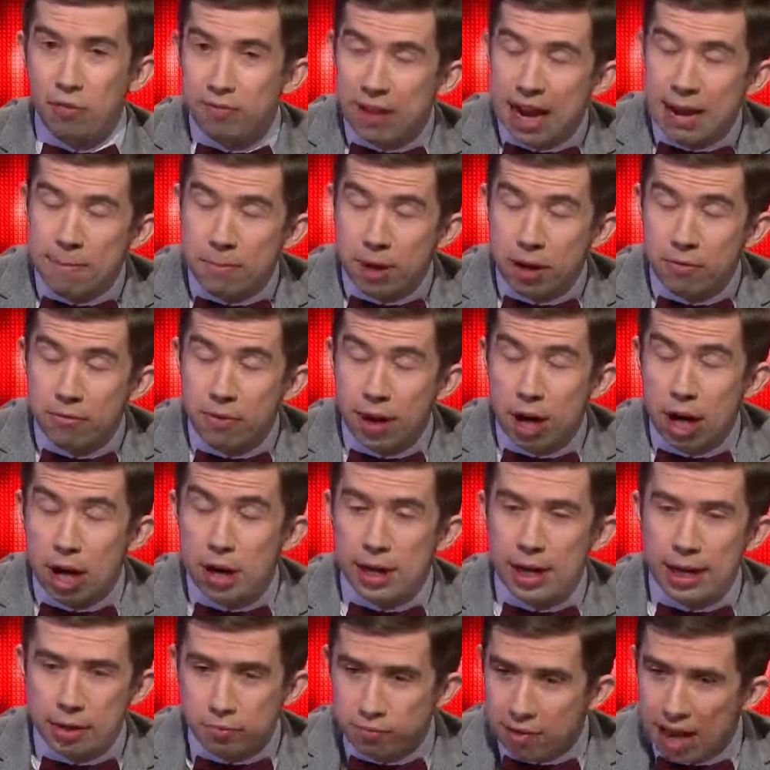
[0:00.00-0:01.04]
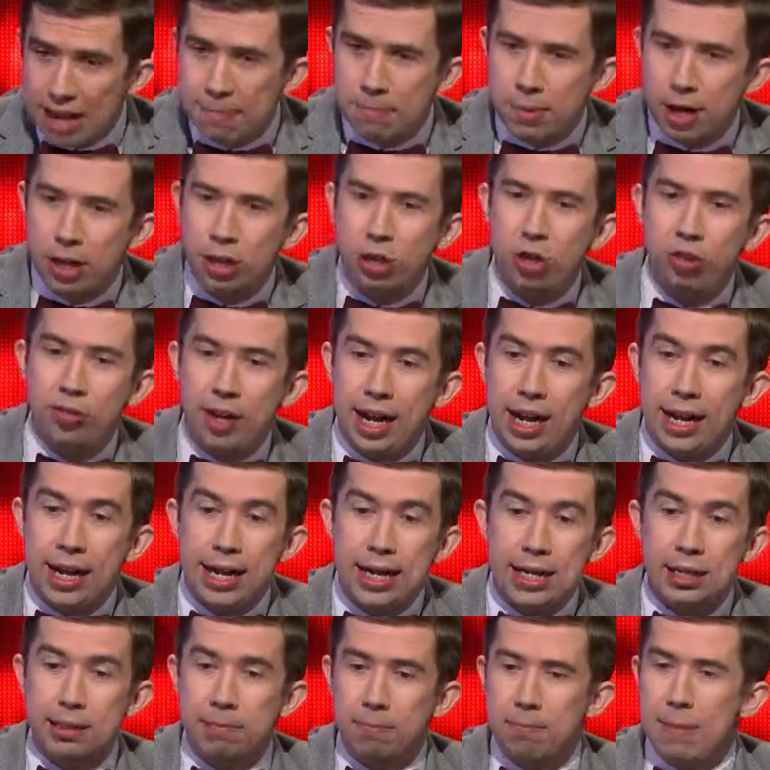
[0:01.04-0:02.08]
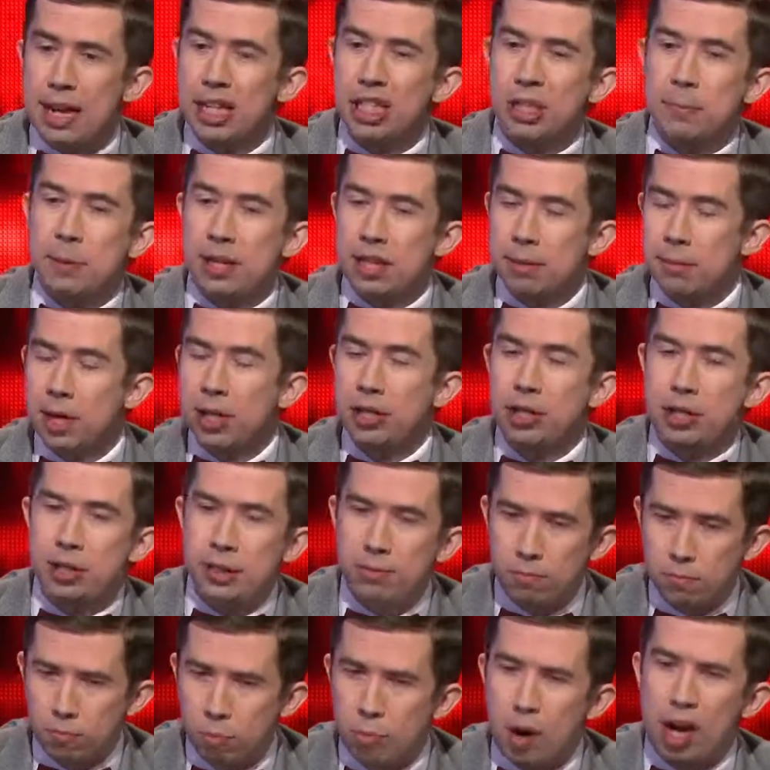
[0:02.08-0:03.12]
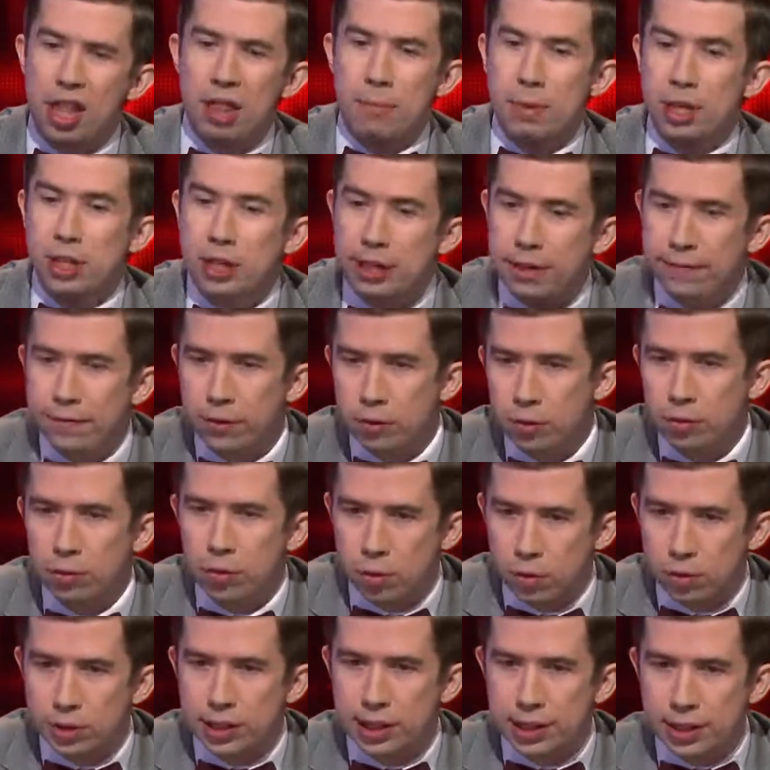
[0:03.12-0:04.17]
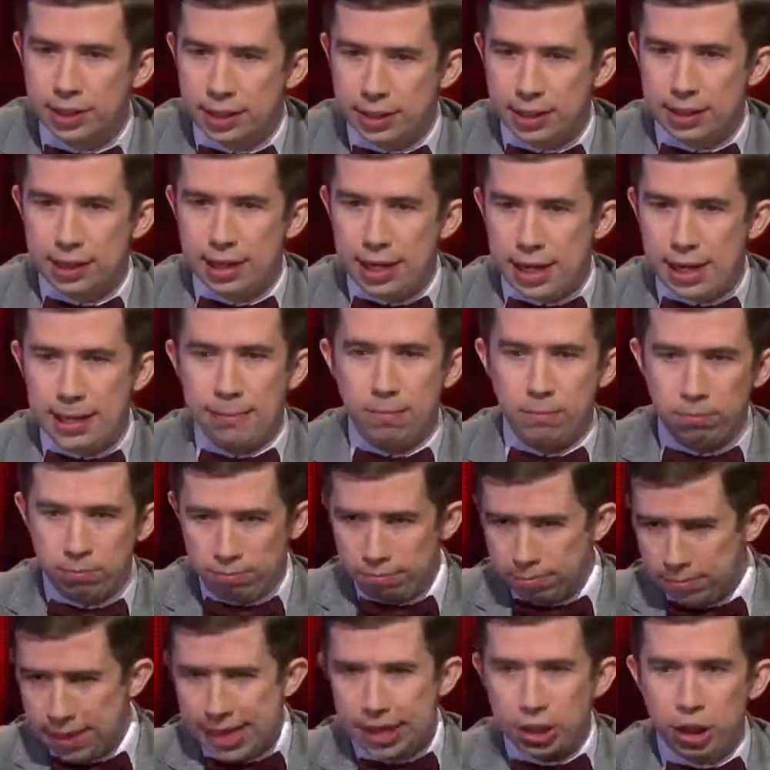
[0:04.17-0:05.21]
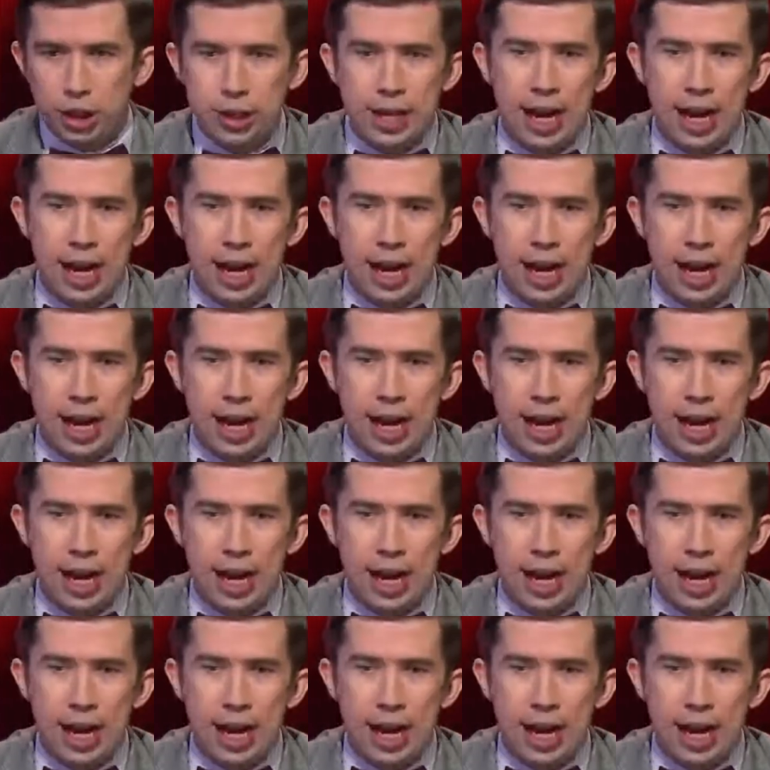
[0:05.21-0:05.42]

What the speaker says: The Rainbow Road, a rainbow track, and it's meant to be one of the most difficult courses in each